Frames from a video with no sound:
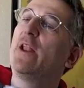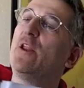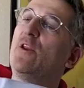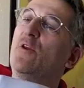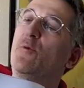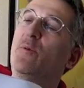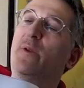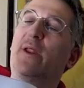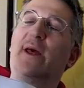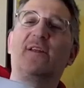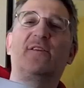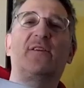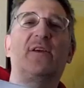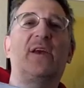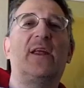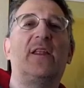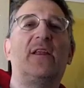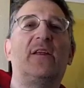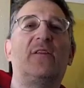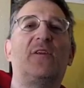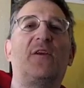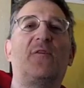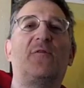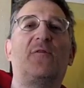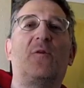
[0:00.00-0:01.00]
illuminating it
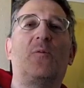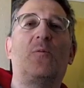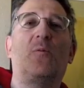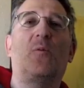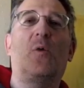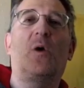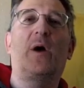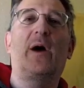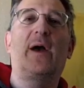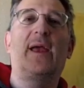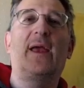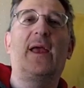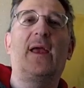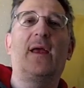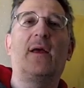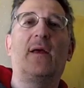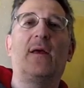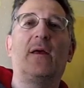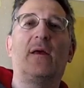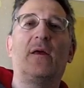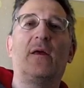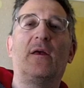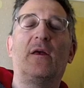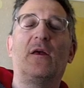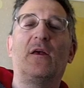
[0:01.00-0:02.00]
in a different way.
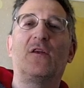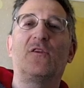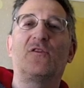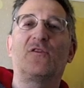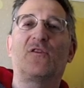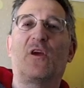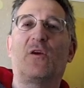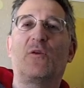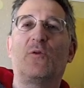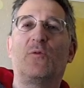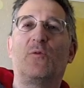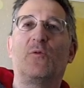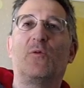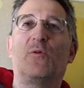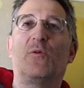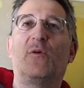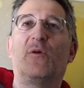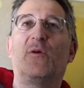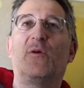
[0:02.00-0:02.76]
So